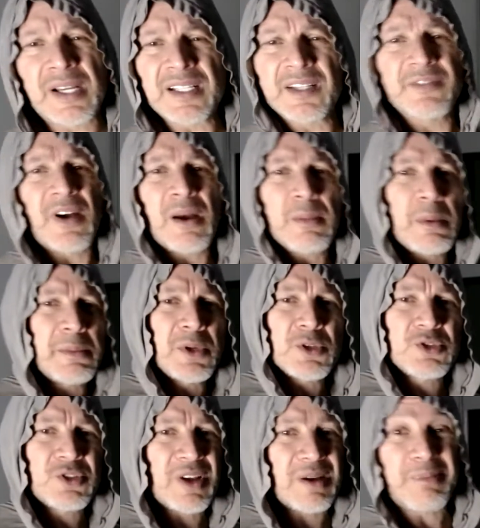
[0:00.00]
I love almond
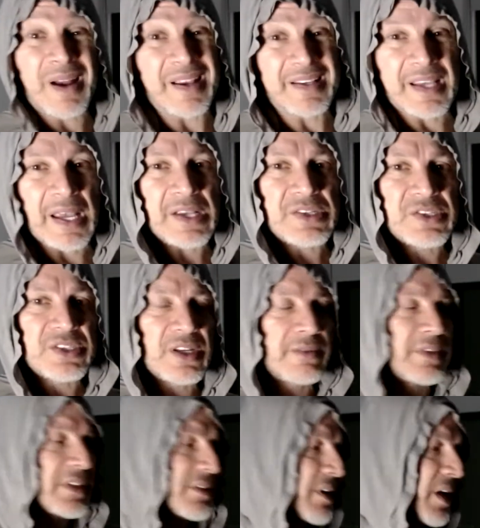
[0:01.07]
milk, so I buy cases of it.